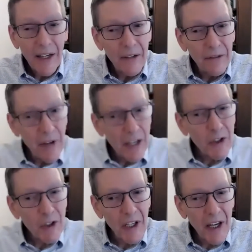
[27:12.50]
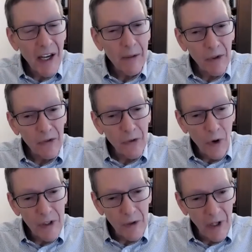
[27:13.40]
investigate before
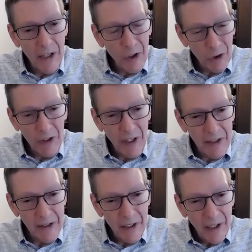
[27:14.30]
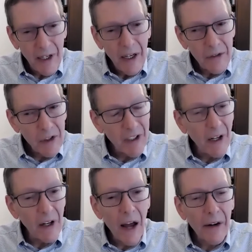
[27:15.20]
you legislate. I've seen
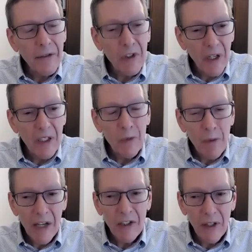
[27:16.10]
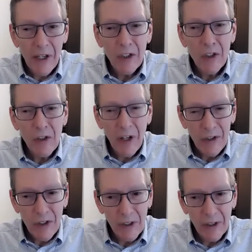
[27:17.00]
a lot of states pass
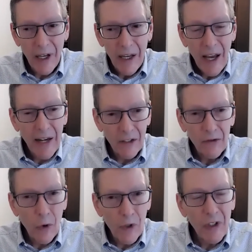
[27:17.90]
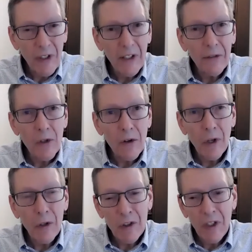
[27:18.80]
legislation, and unfortunately, a few of
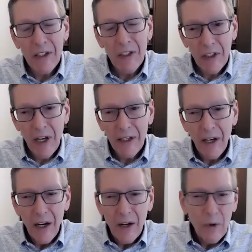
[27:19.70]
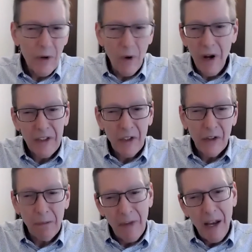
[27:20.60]
those states said, we want
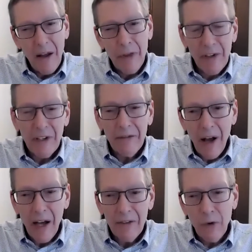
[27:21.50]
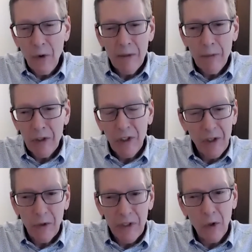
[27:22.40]
35, 40%
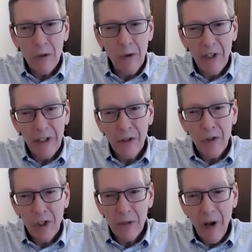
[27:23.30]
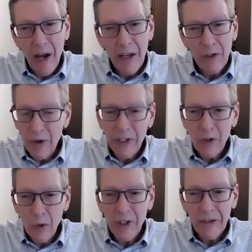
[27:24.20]
renewable energy by
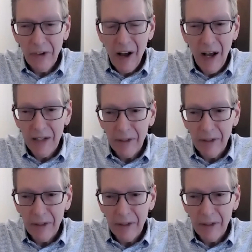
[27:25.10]
2025.